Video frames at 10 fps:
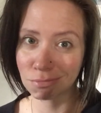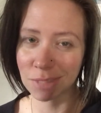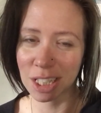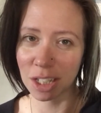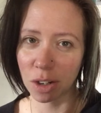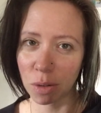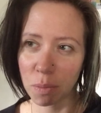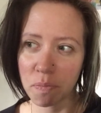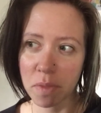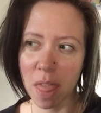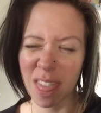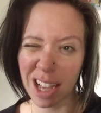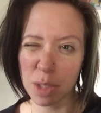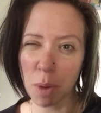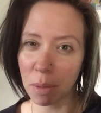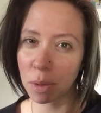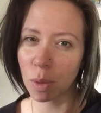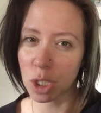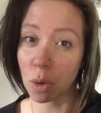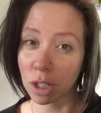So that's probably
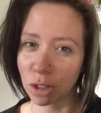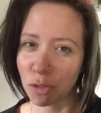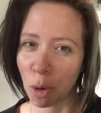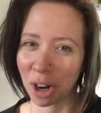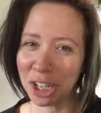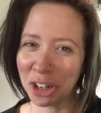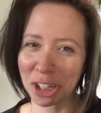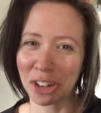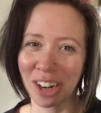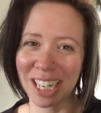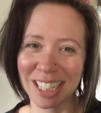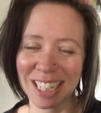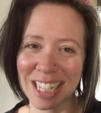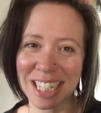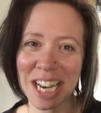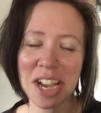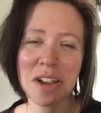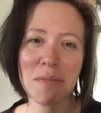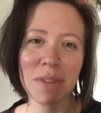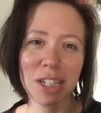what you want to look for in your ingredient list.
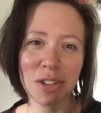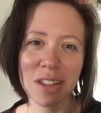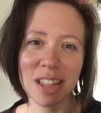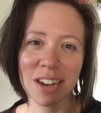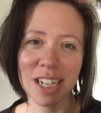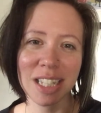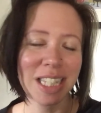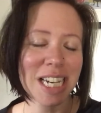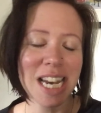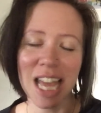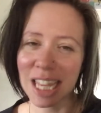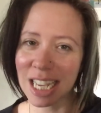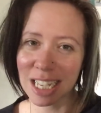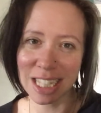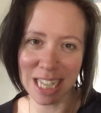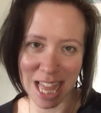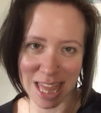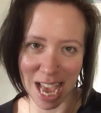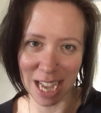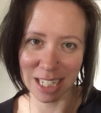Make sure that there is nothing else
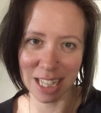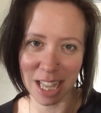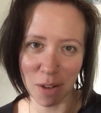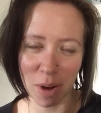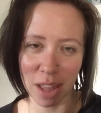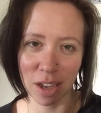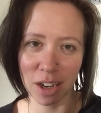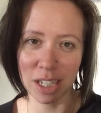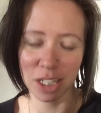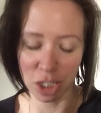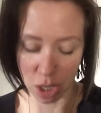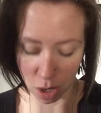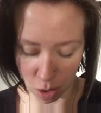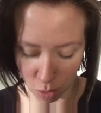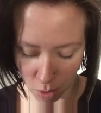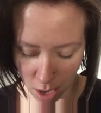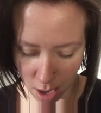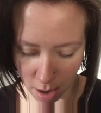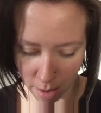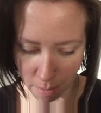in that. That way there is no
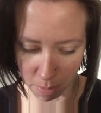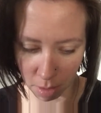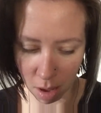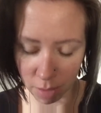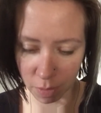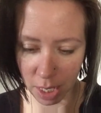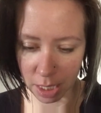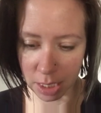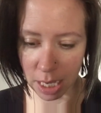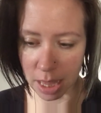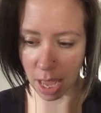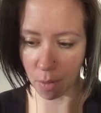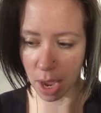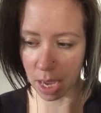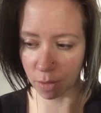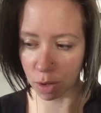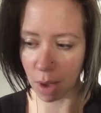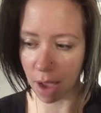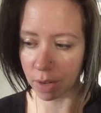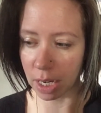conflict, and that way if you
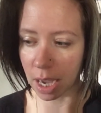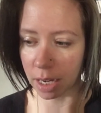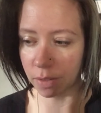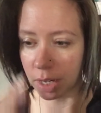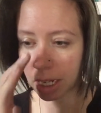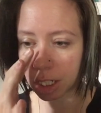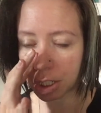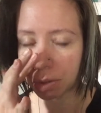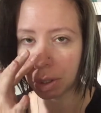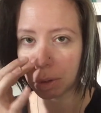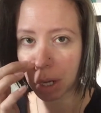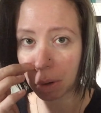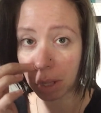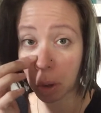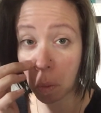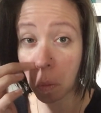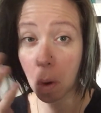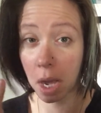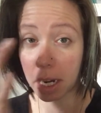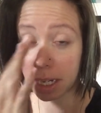have any kind of an issue, you know like
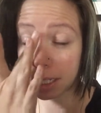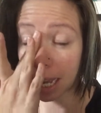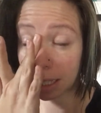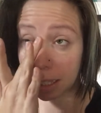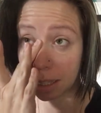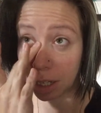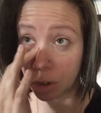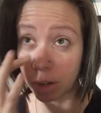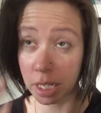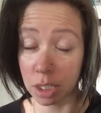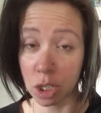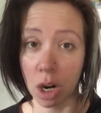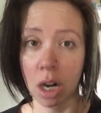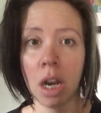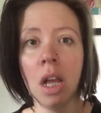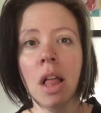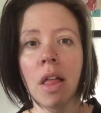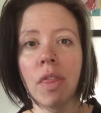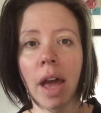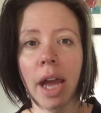what exactly the ingredients are
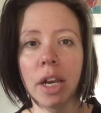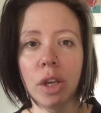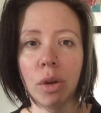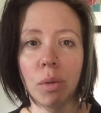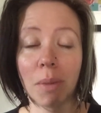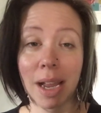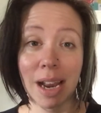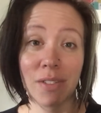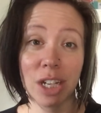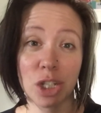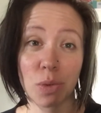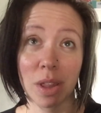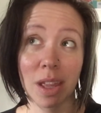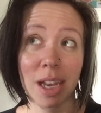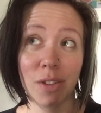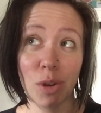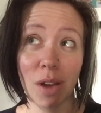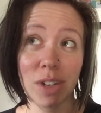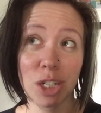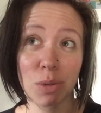that you might have an issue with. And if you
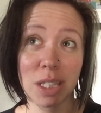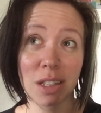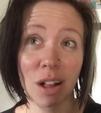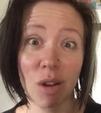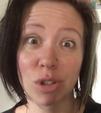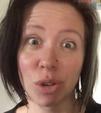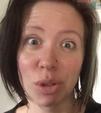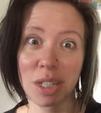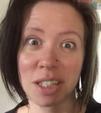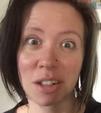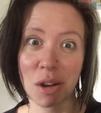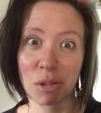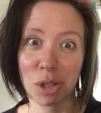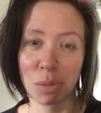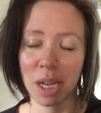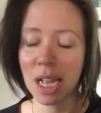have an issue with silicone, don't use a silicone lube.